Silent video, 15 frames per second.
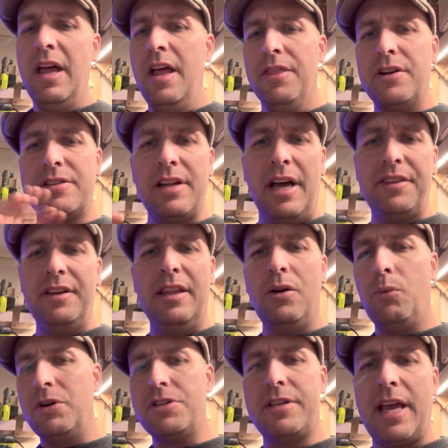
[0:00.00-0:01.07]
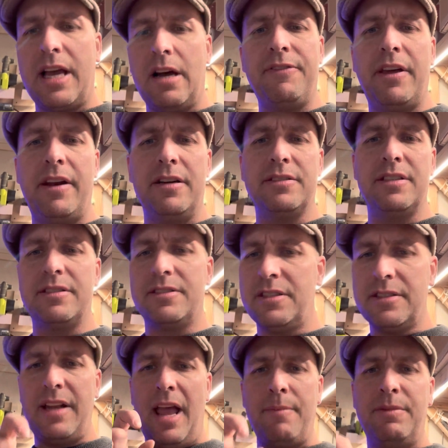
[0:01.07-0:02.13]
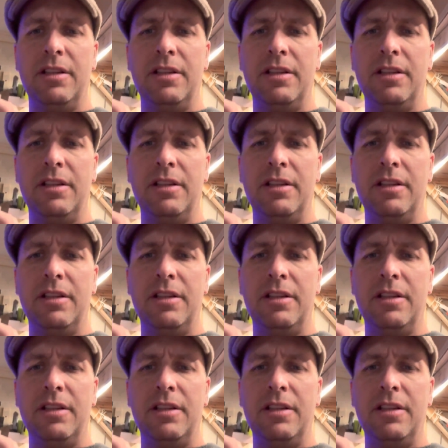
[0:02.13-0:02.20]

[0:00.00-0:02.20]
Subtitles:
There's nothing in there once you take off that air assist. Just an empty